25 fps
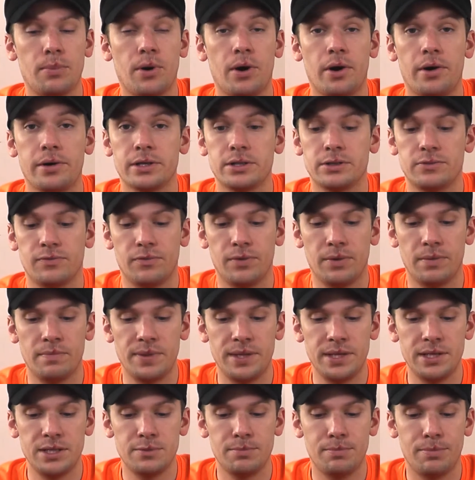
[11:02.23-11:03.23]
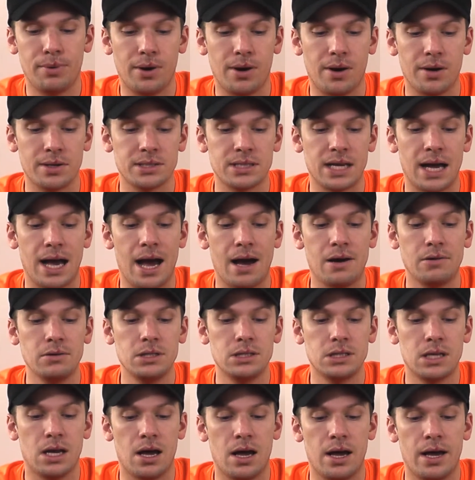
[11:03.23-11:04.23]
products from this box
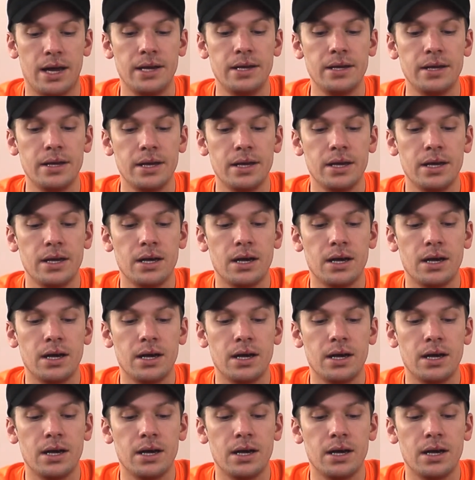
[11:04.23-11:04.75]
outside,